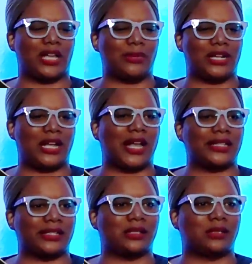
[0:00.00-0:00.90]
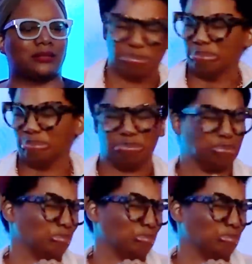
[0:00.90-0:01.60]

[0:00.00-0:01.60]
Give me the guts.